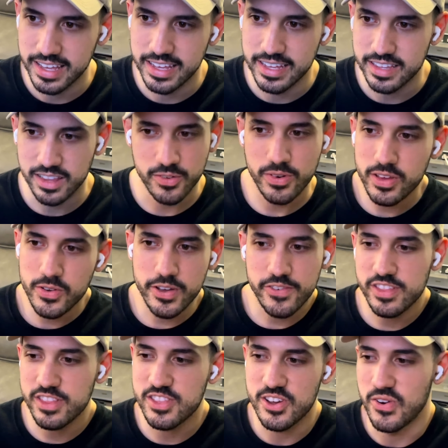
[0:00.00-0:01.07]
Like, what do you
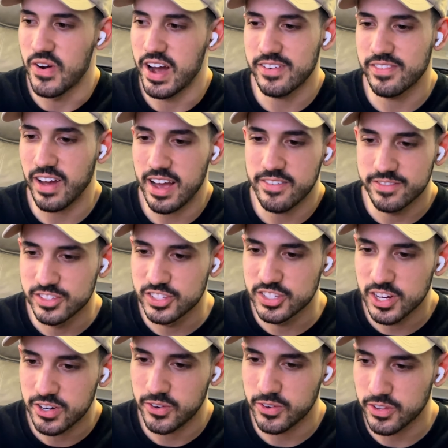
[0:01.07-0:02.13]
even do? I have
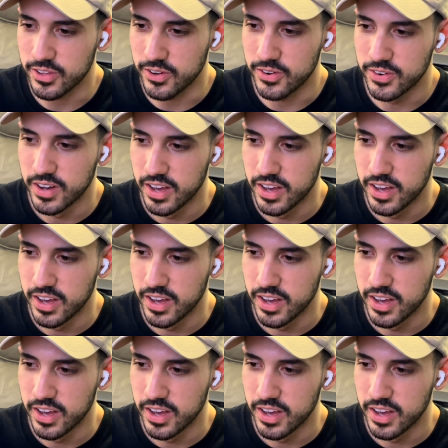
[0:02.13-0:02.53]
zero clue,